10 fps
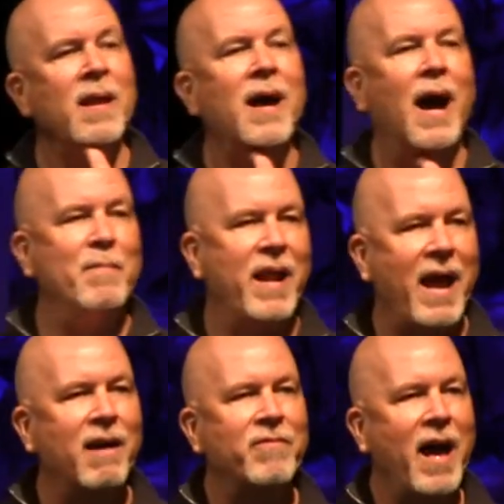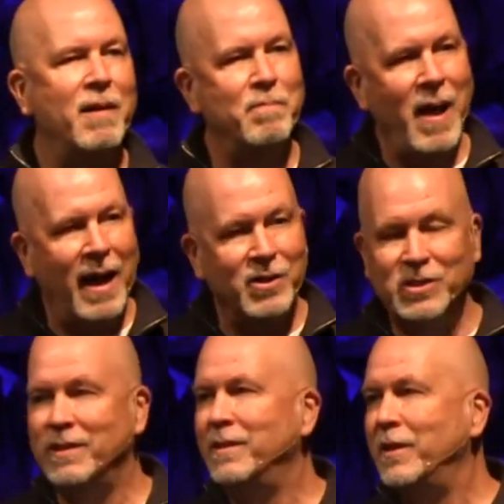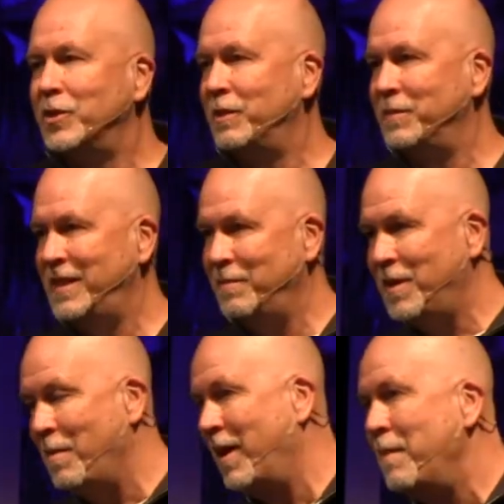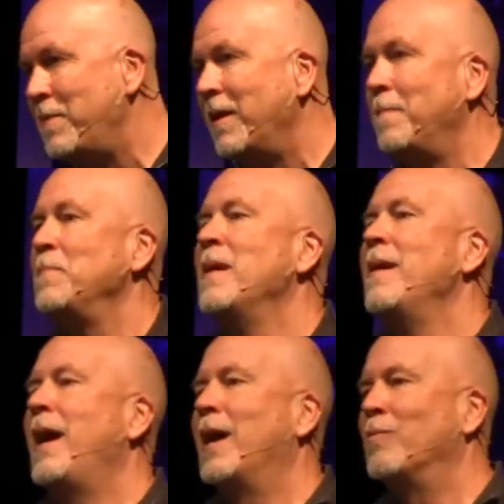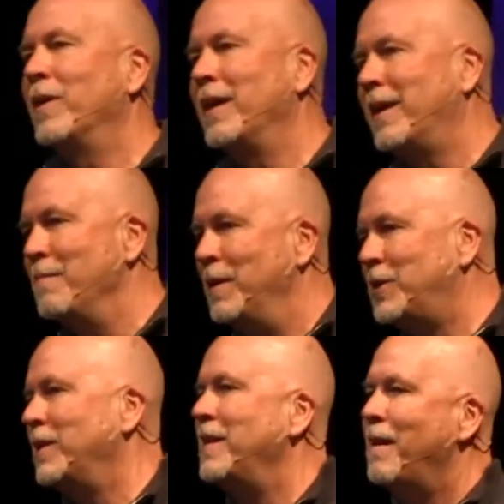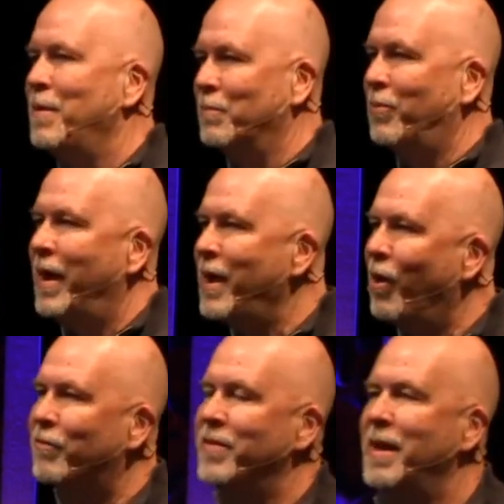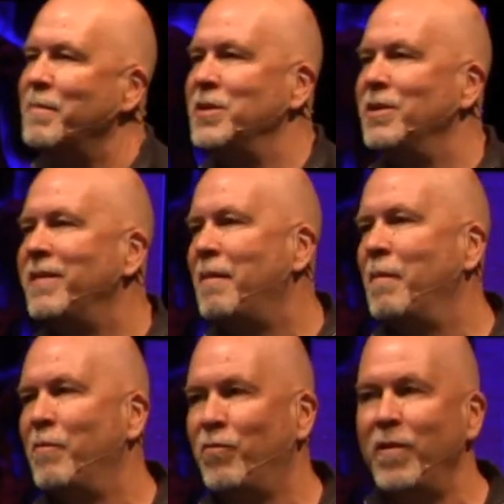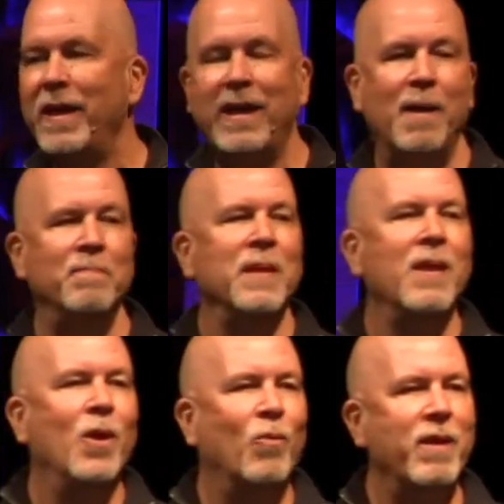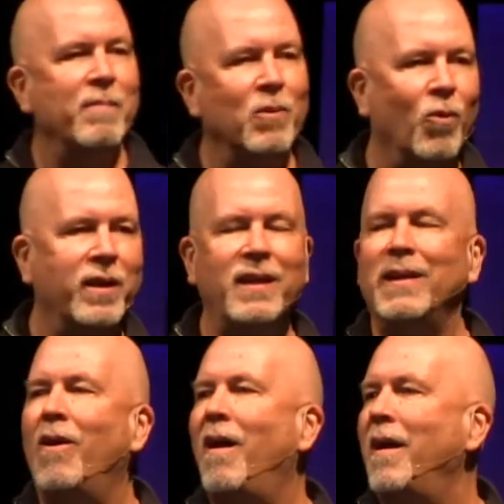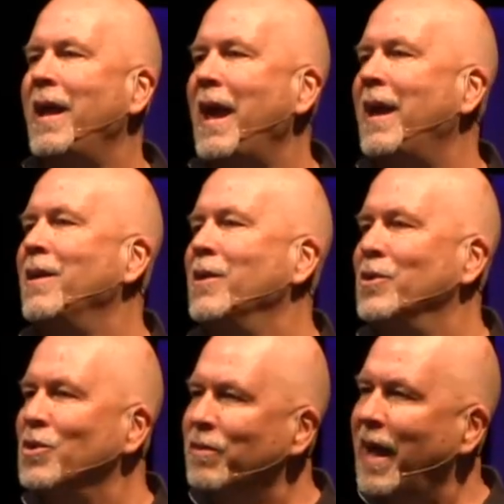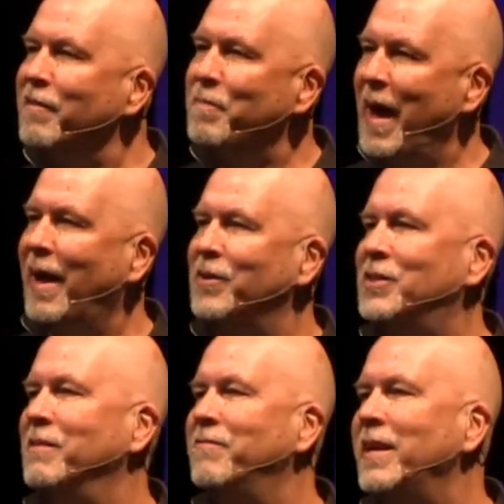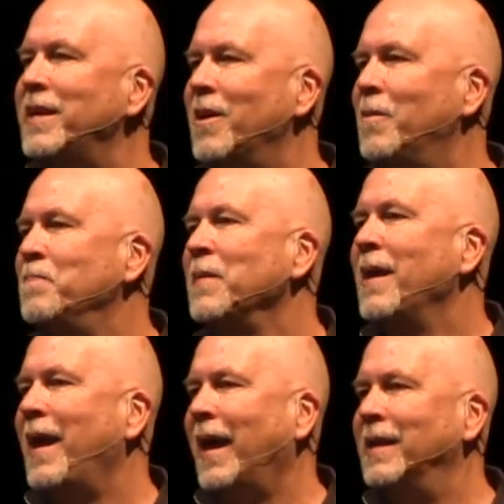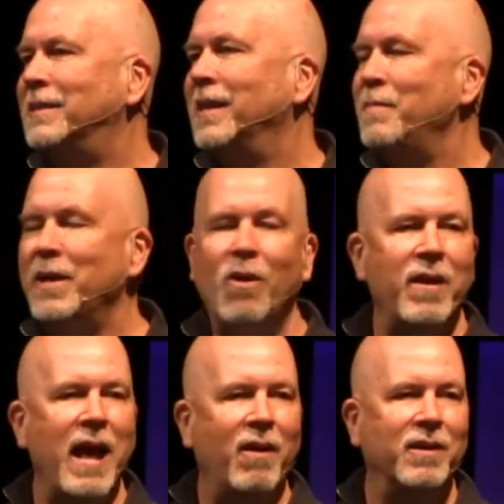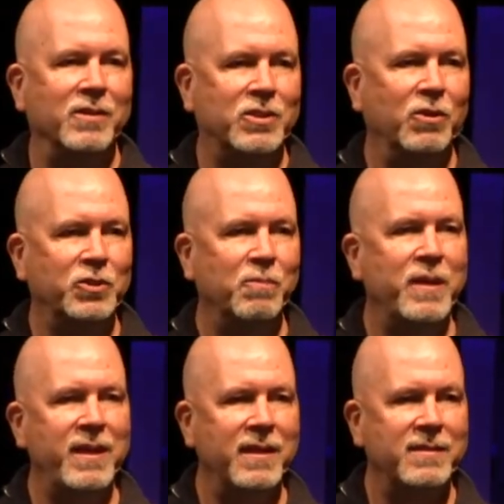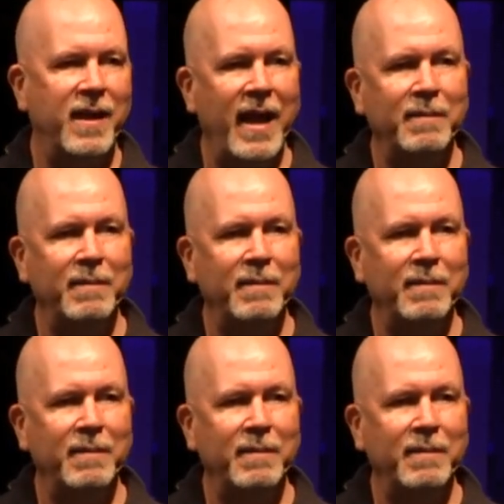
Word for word: I'm going to have that Patterson leadership team come on up here, and we're going to commission them and pray over them and do that. But before they come, we have been working on a New Life Patterson video, and it's going to be going out into social media today.